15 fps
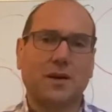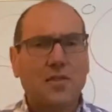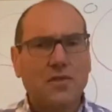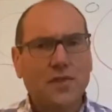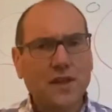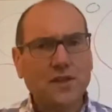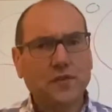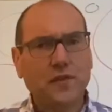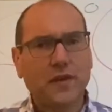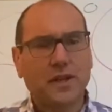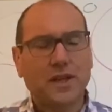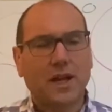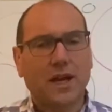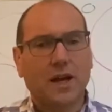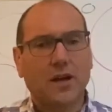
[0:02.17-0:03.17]
This
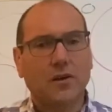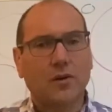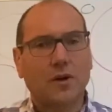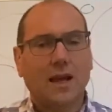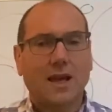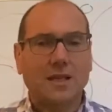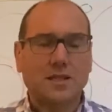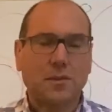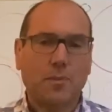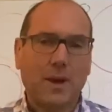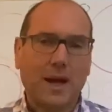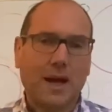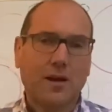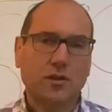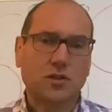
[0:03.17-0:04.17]
video is
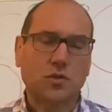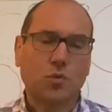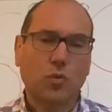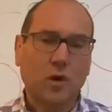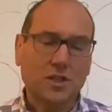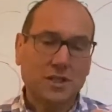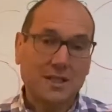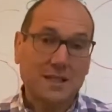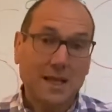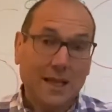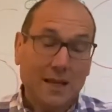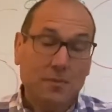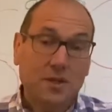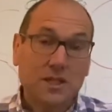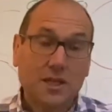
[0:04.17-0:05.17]
about what is a
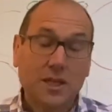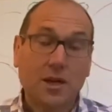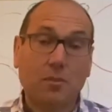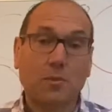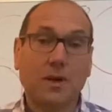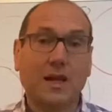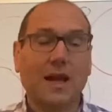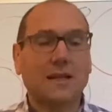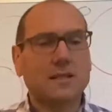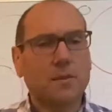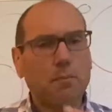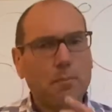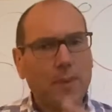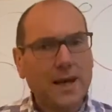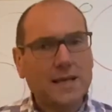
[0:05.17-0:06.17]
limited company at a
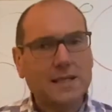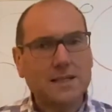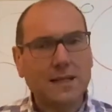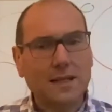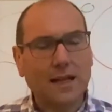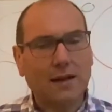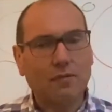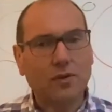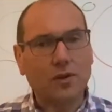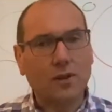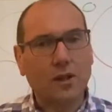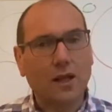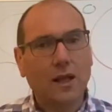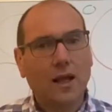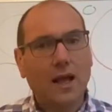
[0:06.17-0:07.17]
basic level